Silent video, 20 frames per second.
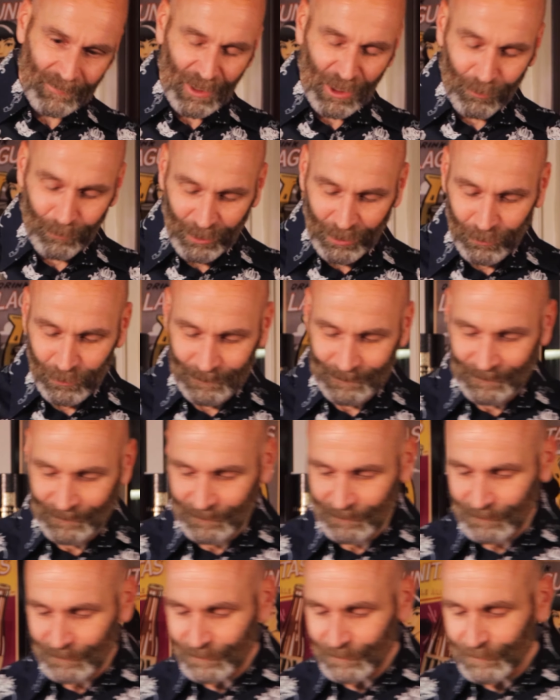there we go.
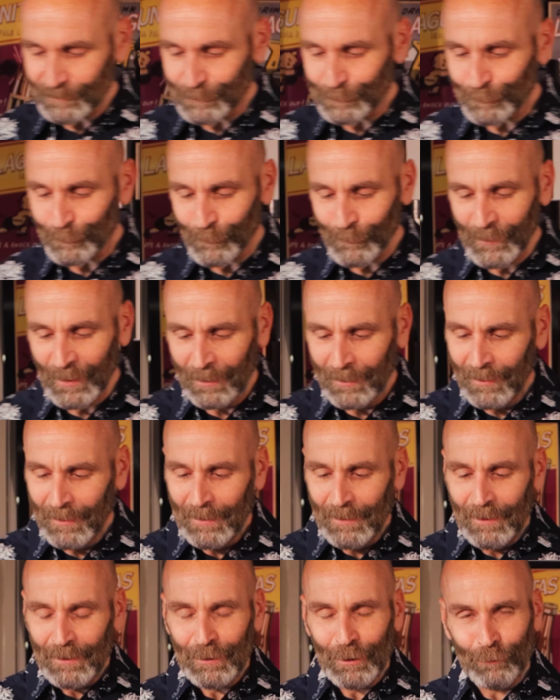
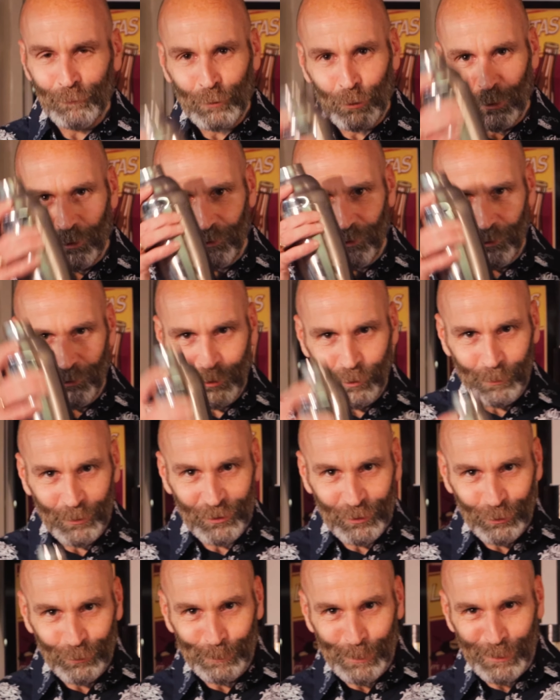Now, of course, there's always
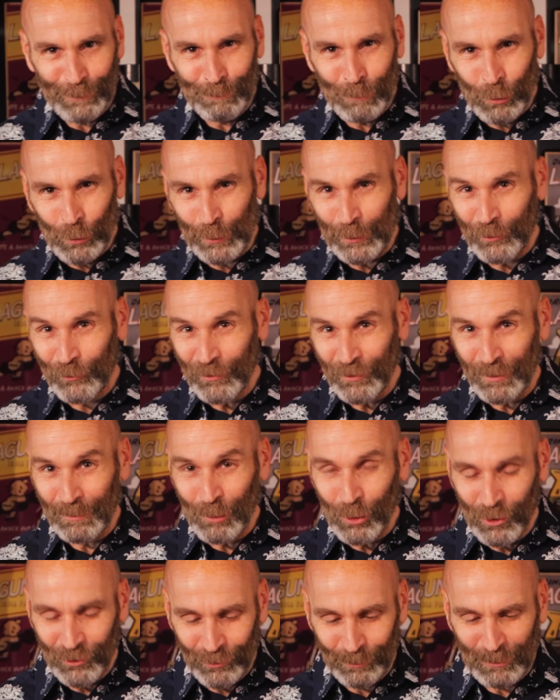a little bit of bonus in the
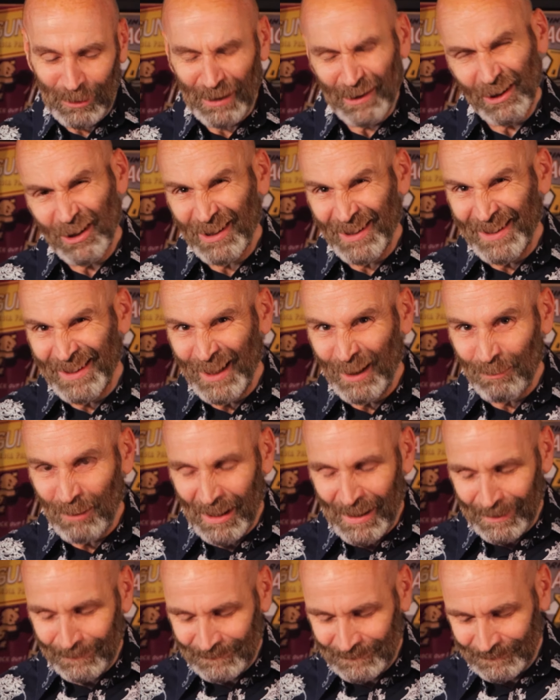bottom there. You can keep
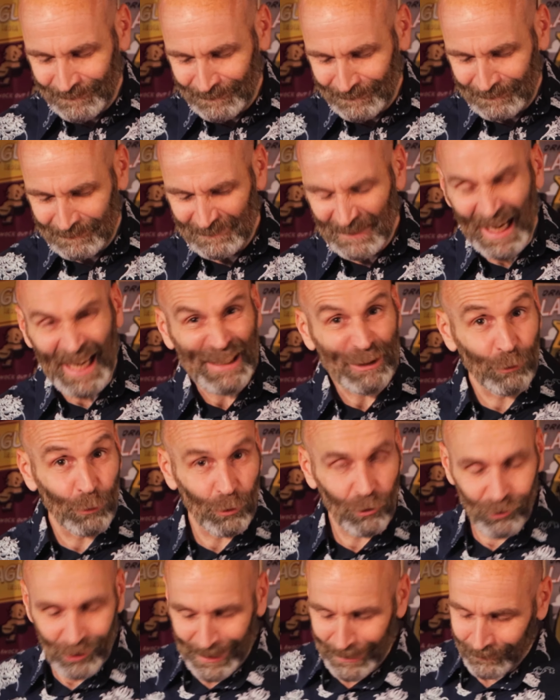that. I do
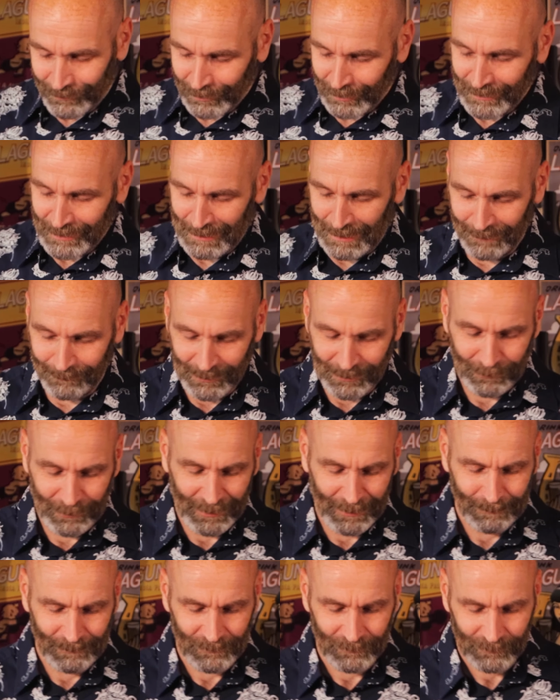generally anyway,
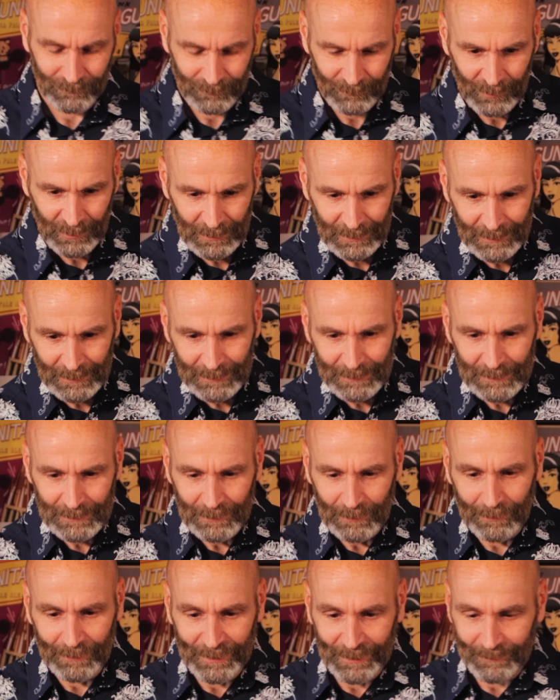okay?
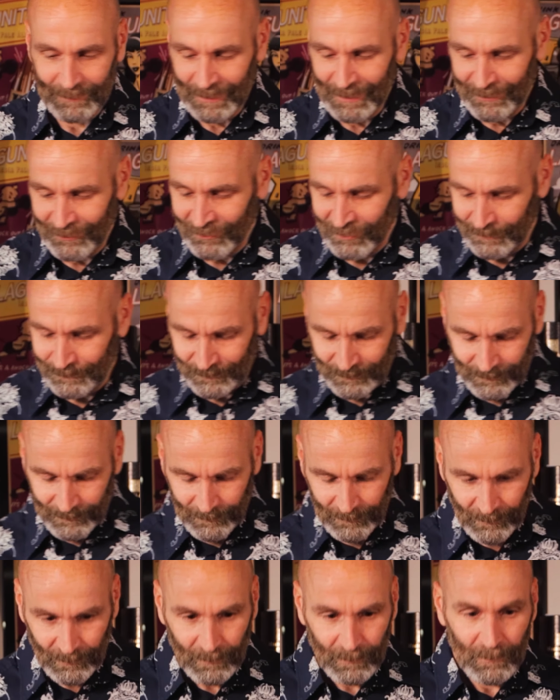Alright, that's it.
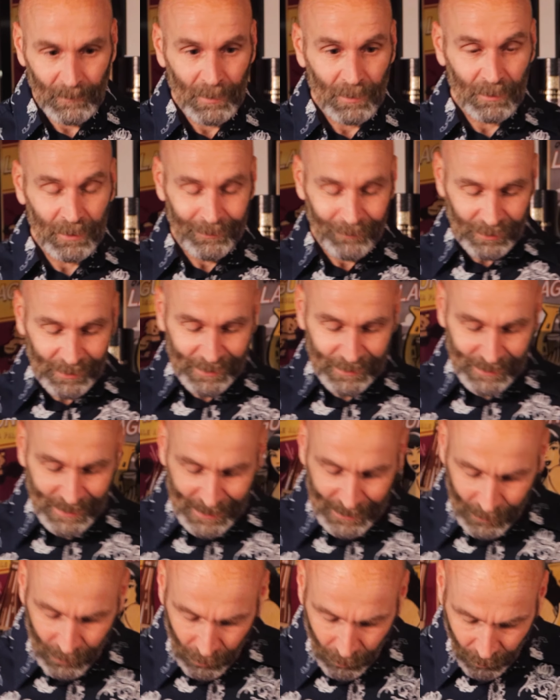Leave it like
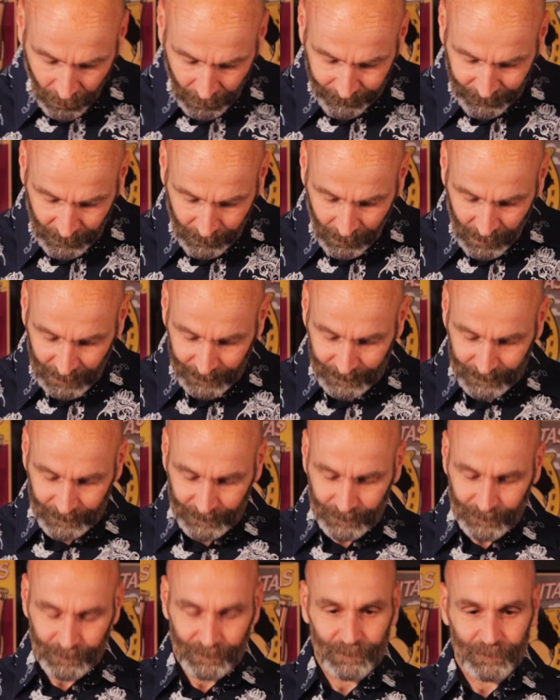that, or if you want,
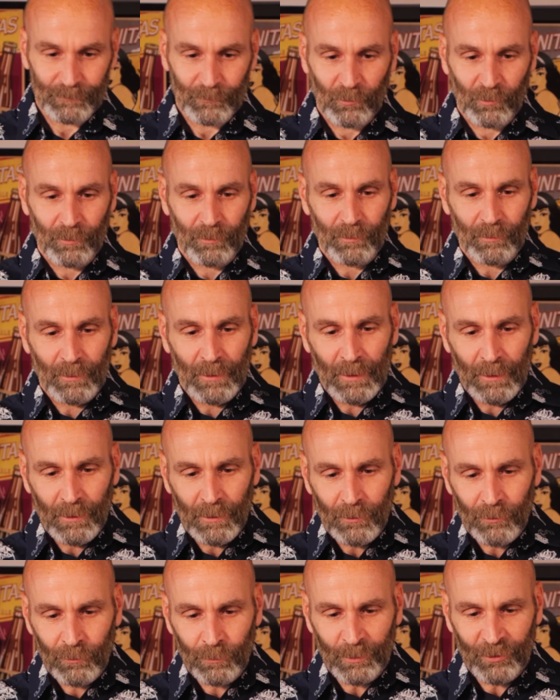
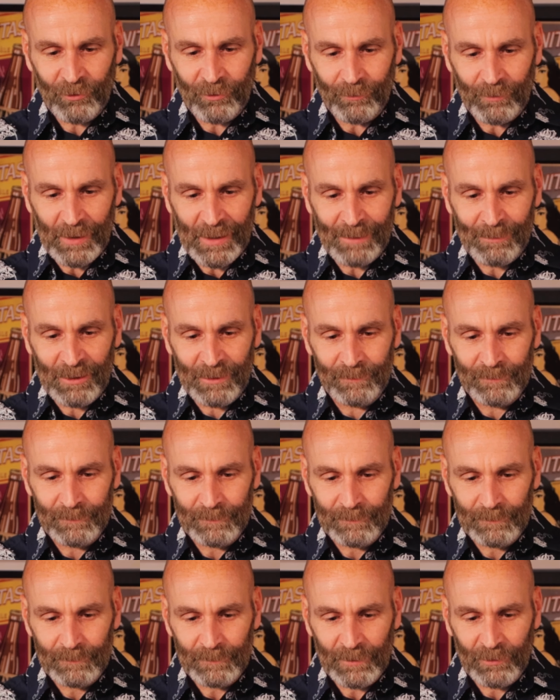twist of lemon.
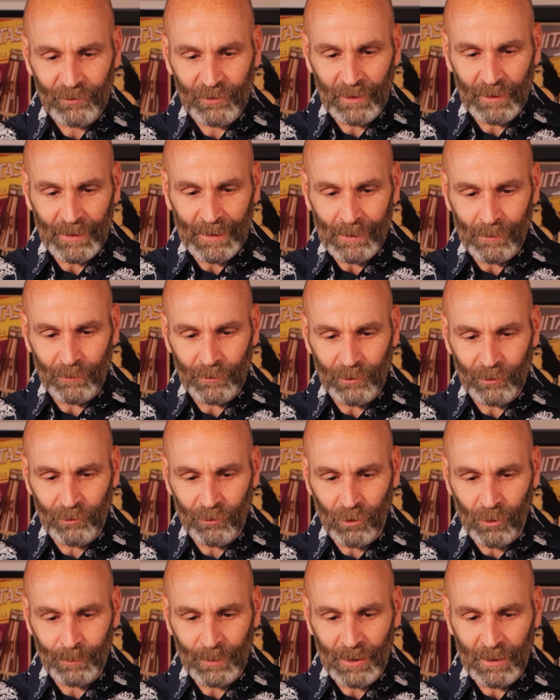Let's get that on the
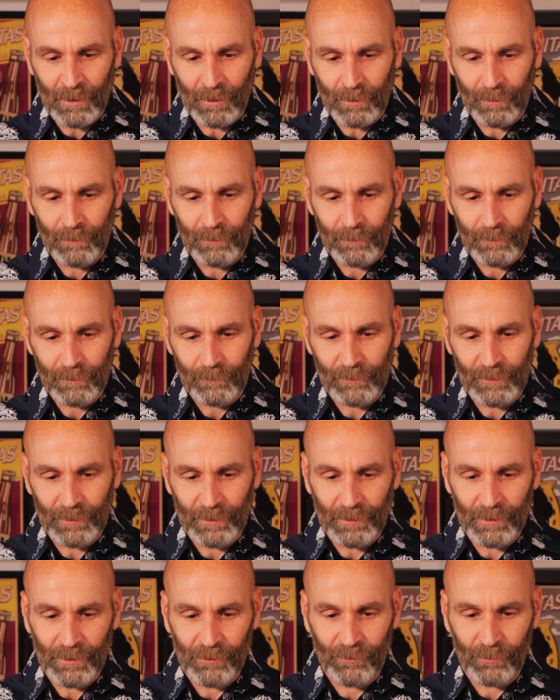top here for
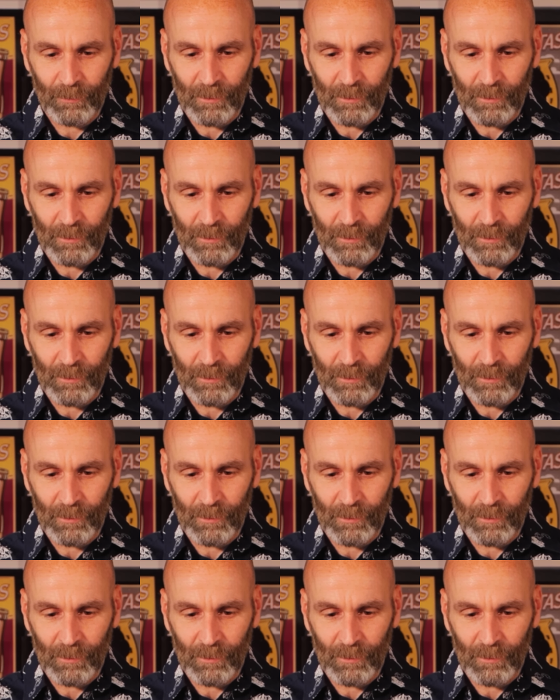this